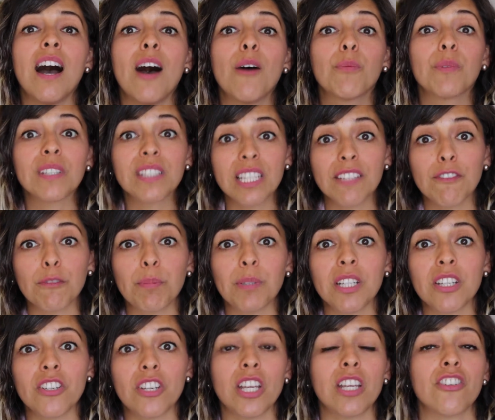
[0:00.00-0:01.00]
receive
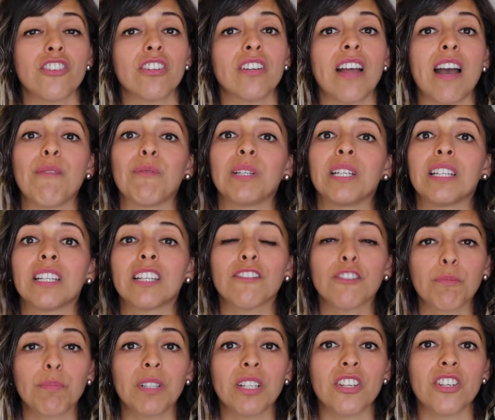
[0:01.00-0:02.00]
appreciation and how we give
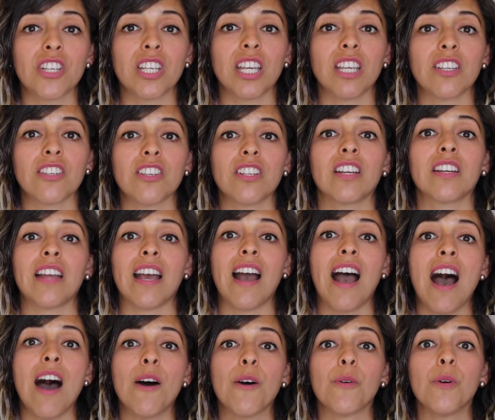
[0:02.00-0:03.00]
appreciation and
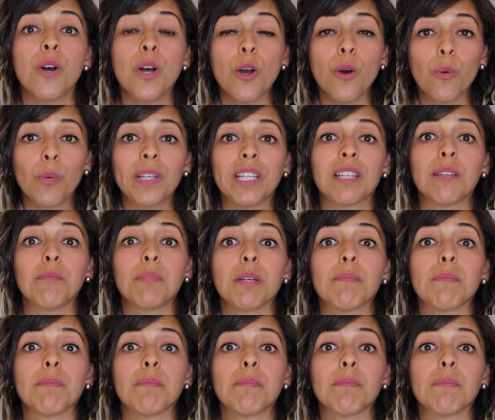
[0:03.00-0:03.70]
how we can be